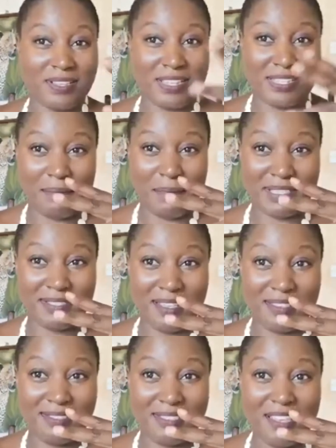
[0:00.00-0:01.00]
Does that make
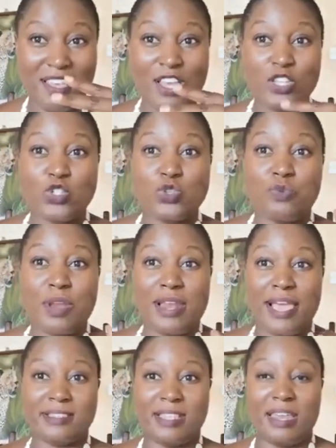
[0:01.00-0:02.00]
sense? Do you
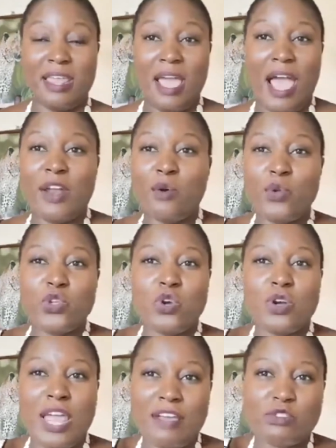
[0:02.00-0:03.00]
realize that you
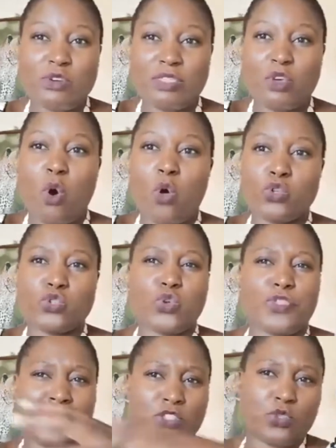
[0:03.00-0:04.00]
don't have to write the whole
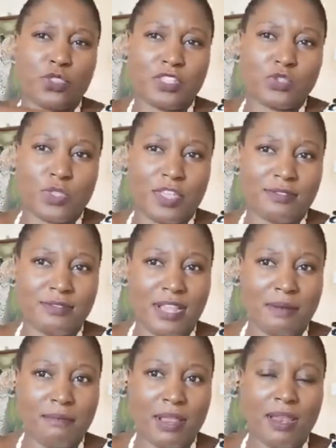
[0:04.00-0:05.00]
so that
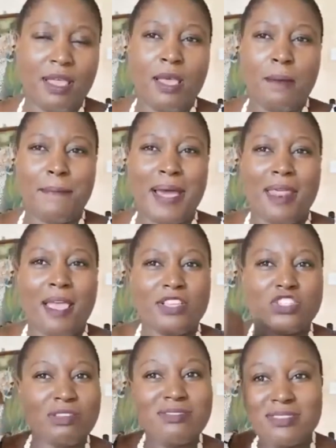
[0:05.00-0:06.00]
statement, but
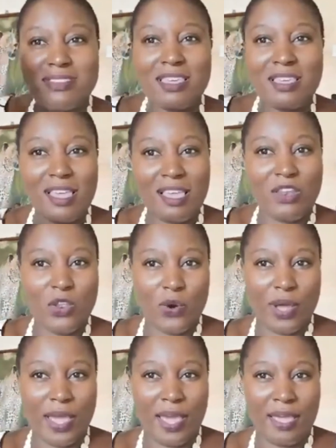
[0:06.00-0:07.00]
just think in
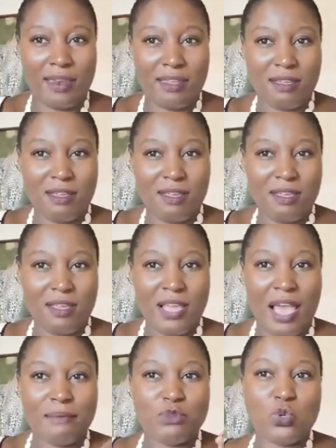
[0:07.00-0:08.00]
your head,
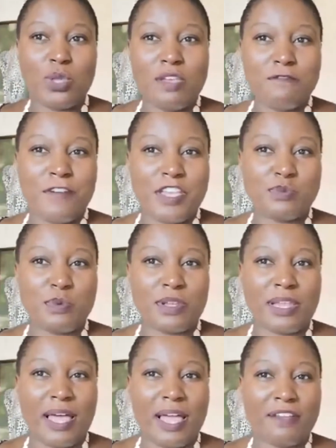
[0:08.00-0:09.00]
I'm doing a
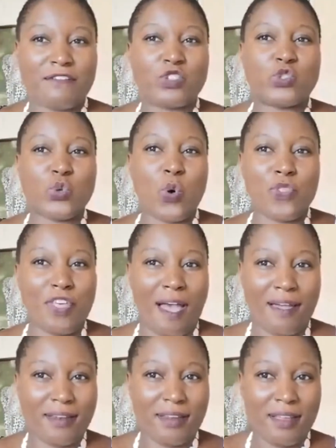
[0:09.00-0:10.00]
Facebook Live so
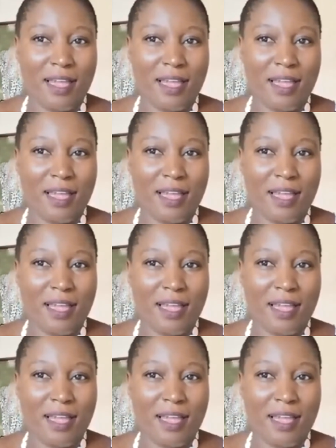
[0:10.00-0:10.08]
that